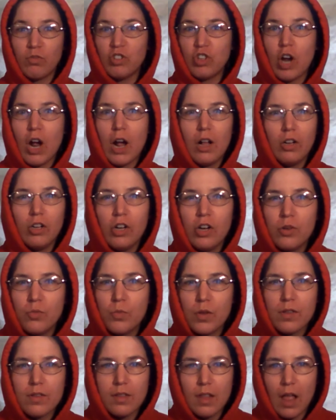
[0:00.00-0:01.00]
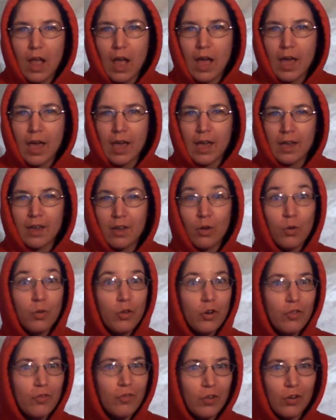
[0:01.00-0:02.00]
childhood was like, who
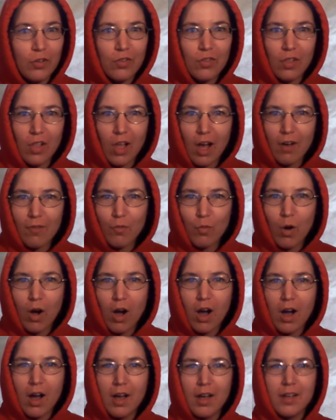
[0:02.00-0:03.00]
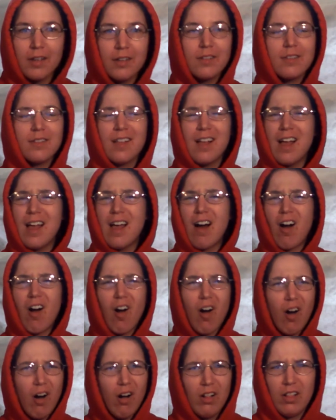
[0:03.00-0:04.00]
their first love was,
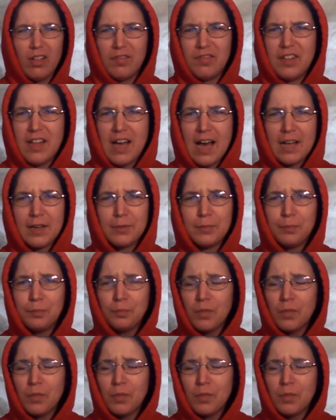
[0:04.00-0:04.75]
all of that.